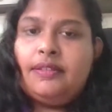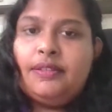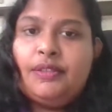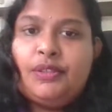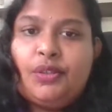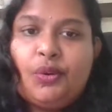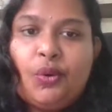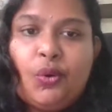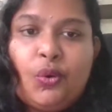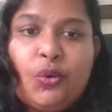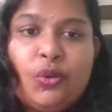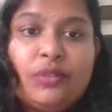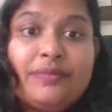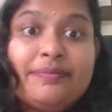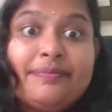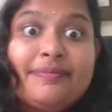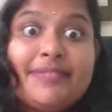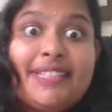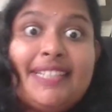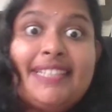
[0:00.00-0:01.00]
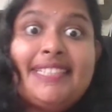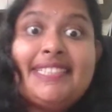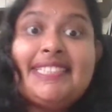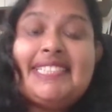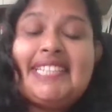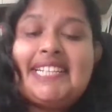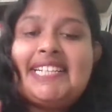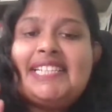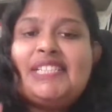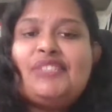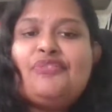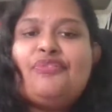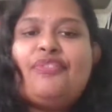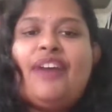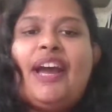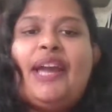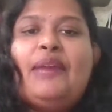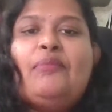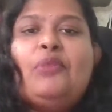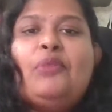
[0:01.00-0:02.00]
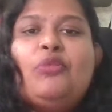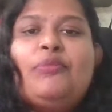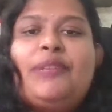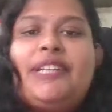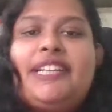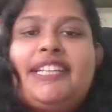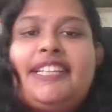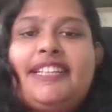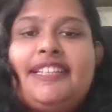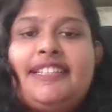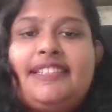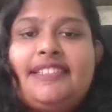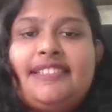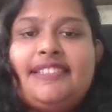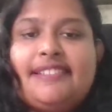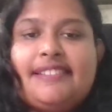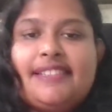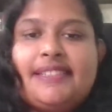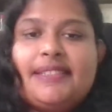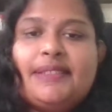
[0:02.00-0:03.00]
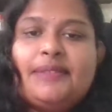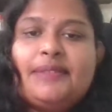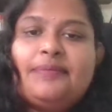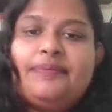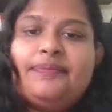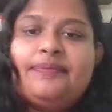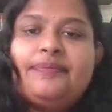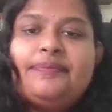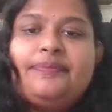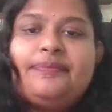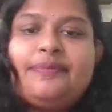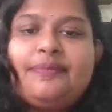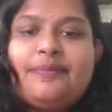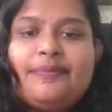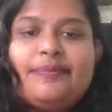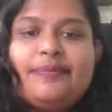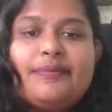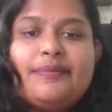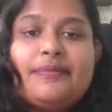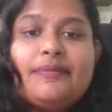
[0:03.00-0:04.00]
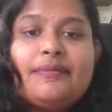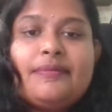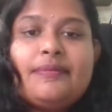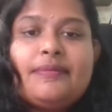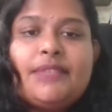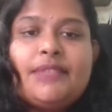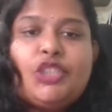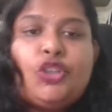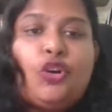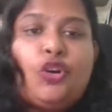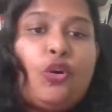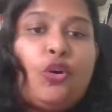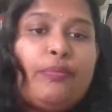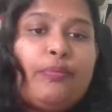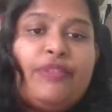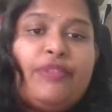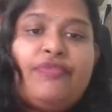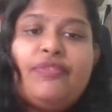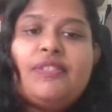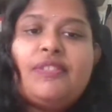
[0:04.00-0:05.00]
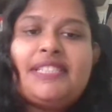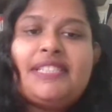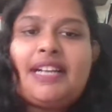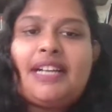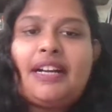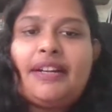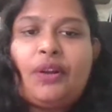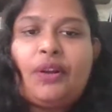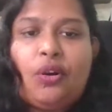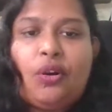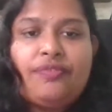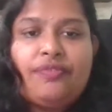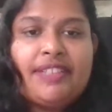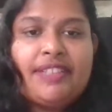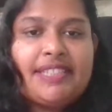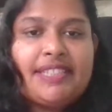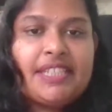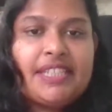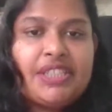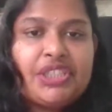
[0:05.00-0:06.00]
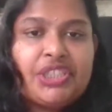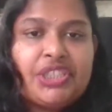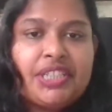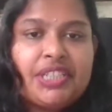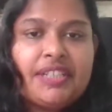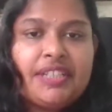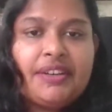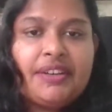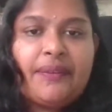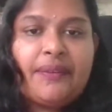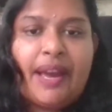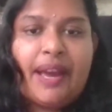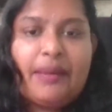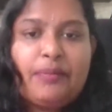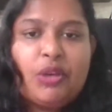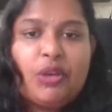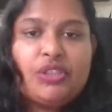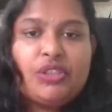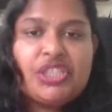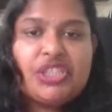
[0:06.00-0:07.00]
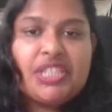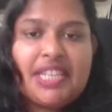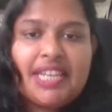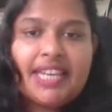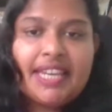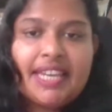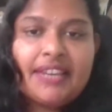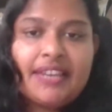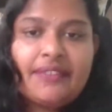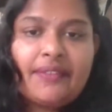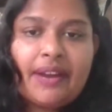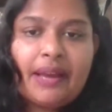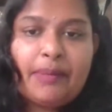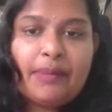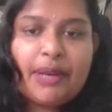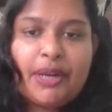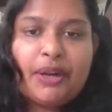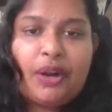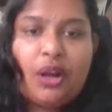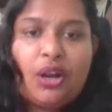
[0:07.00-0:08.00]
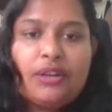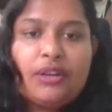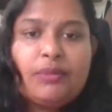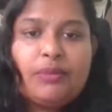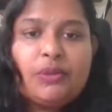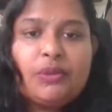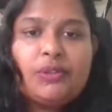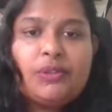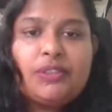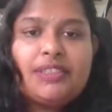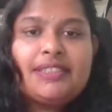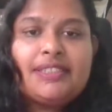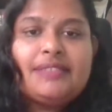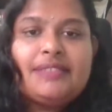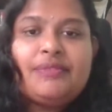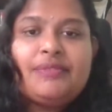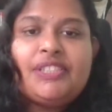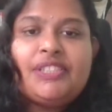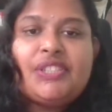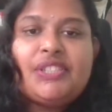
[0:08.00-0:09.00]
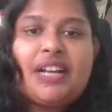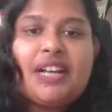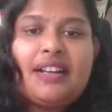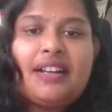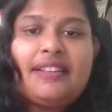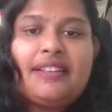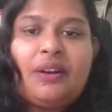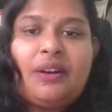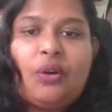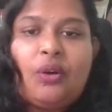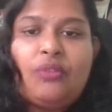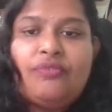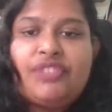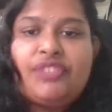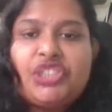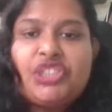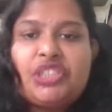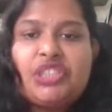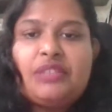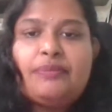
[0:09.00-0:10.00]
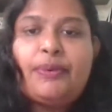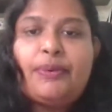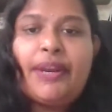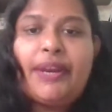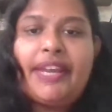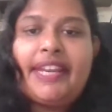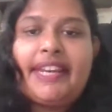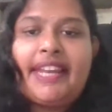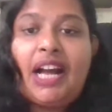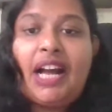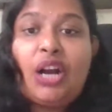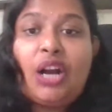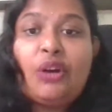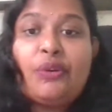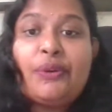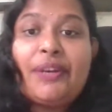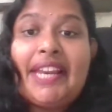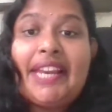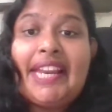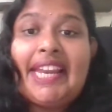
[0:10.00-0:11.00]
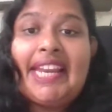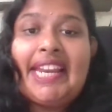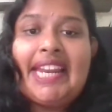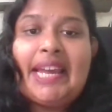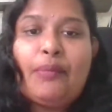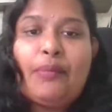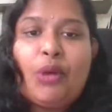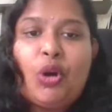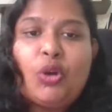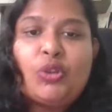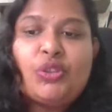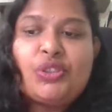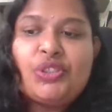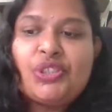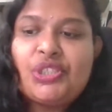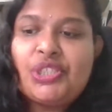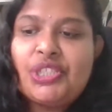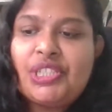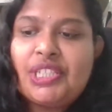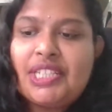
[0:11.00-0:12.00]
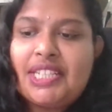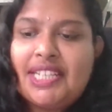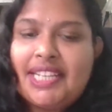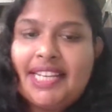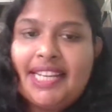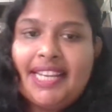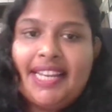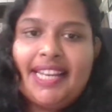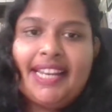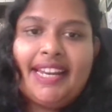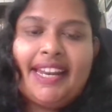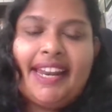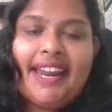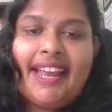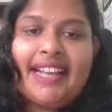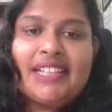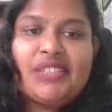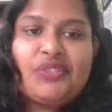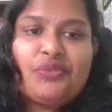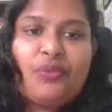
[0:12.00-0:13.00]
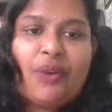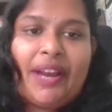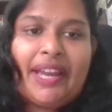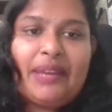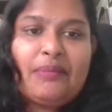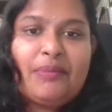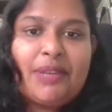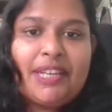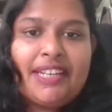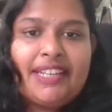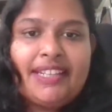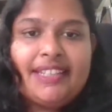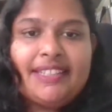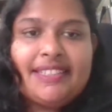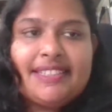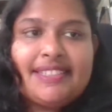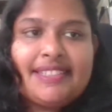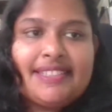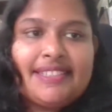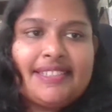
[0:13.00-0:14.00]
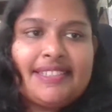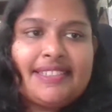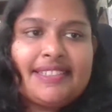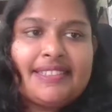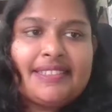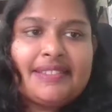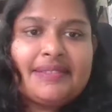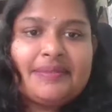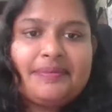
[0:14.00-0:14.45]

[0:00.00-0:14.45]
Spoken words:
So it's just 5 more minutes. So before start of the session, grab your tea, grab a notebook. We start the official breakdown in about next 5 minutes.